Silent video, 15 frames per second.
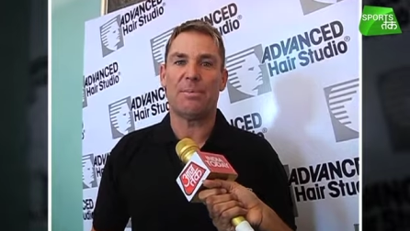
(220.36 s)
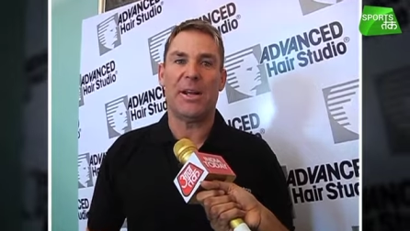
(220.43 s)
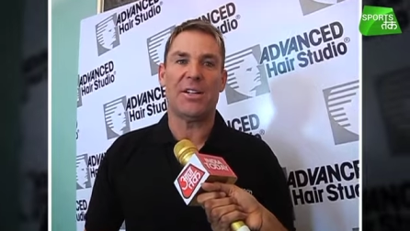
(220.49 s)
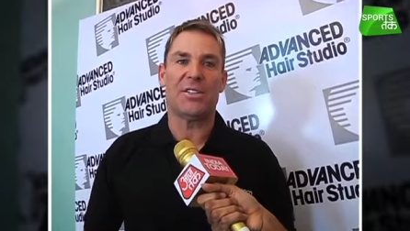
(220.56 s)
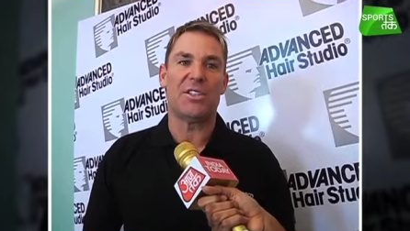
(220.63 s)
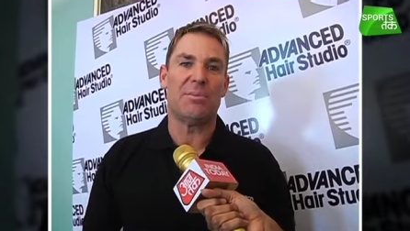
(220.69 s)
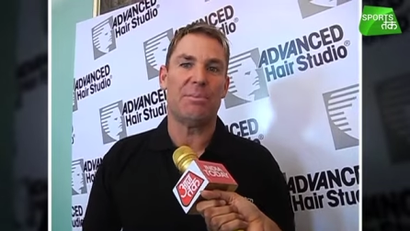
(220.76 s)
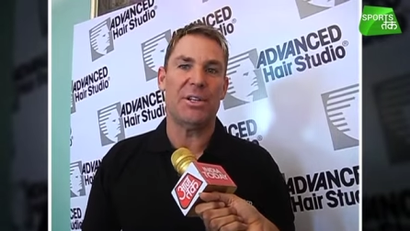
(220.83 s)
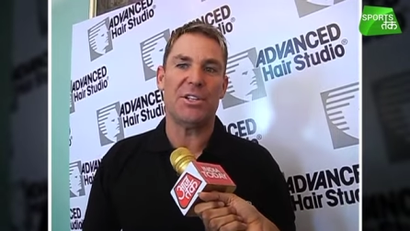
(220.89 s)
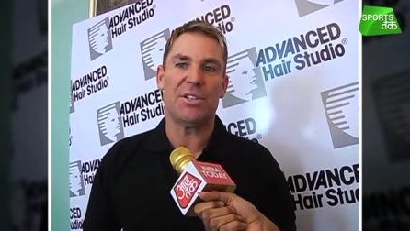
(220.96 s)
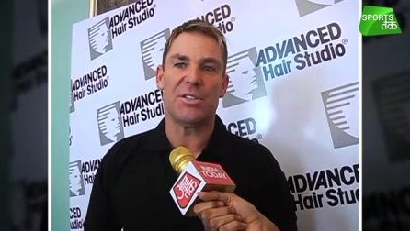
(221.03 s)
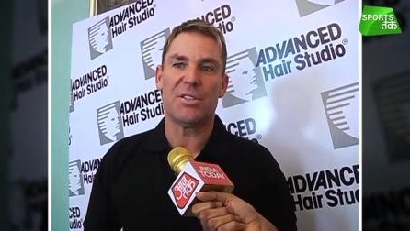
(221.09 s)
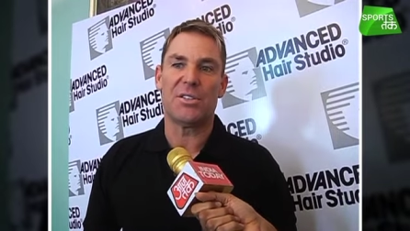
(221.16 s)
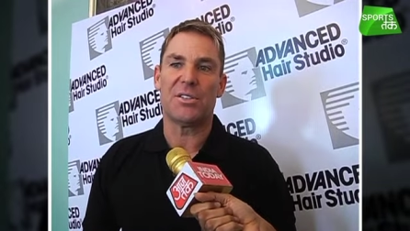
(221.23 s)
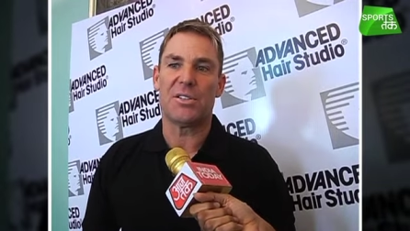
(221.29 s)
bouncy
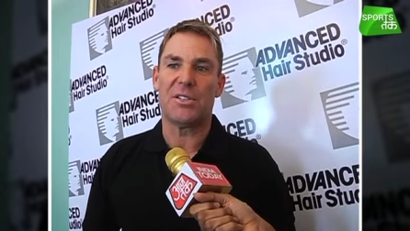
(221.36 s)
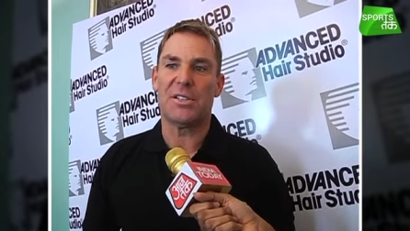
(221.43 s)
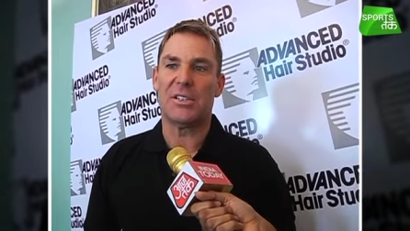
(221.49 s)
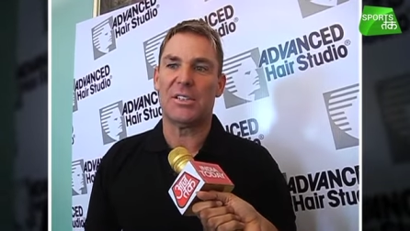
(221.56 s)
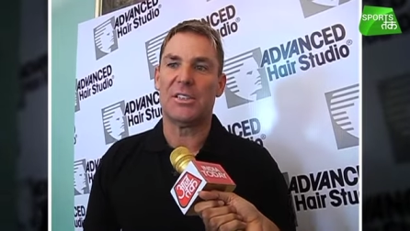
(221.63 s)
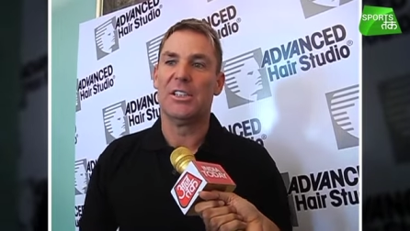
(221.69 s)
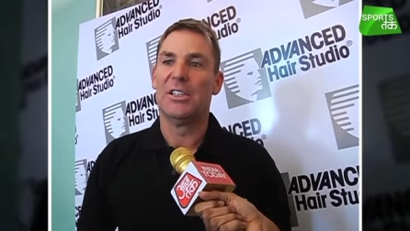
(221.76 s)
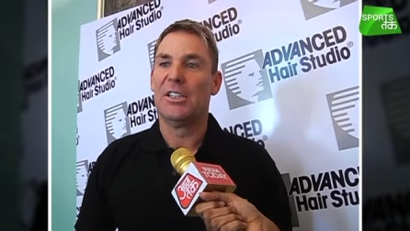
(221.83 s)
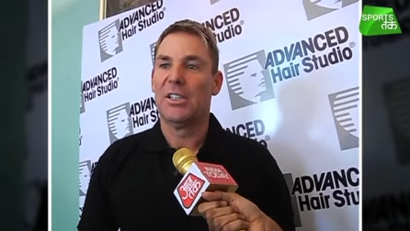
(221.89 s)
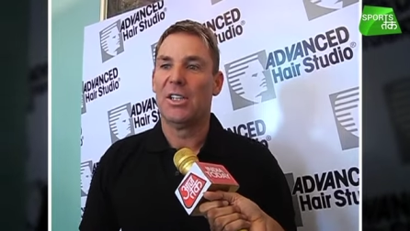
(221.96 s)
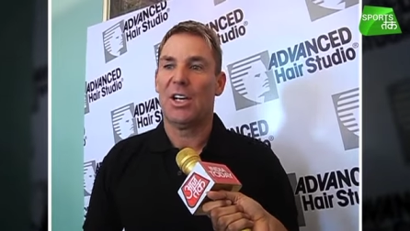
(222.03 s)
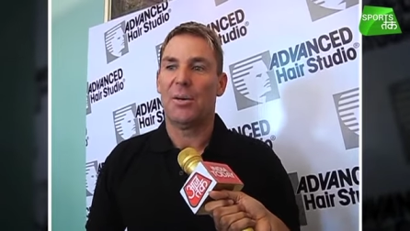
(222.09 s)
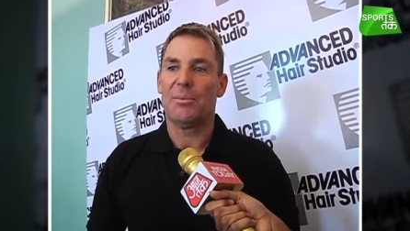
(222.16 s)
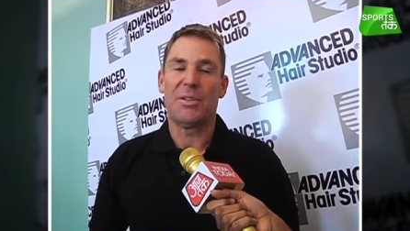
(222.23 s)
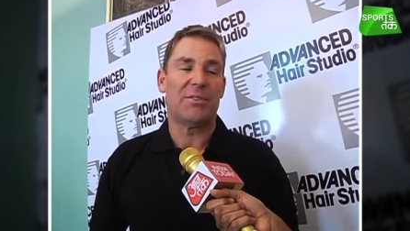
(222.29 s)
pitches, I'm
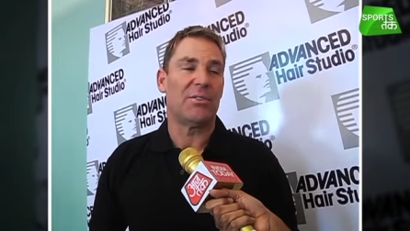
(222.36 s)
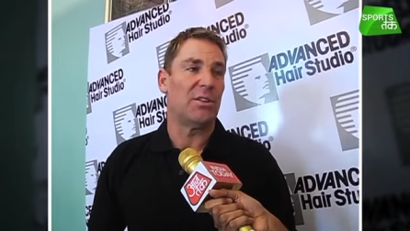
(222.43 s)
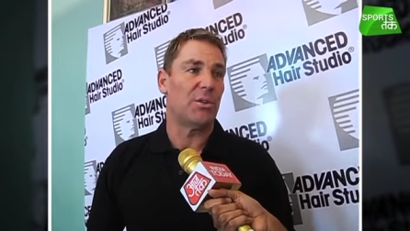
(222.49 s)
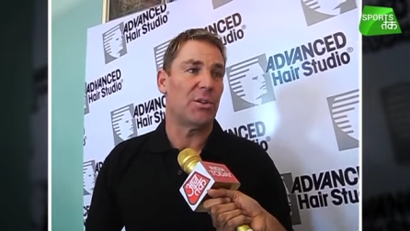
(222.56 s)
definitely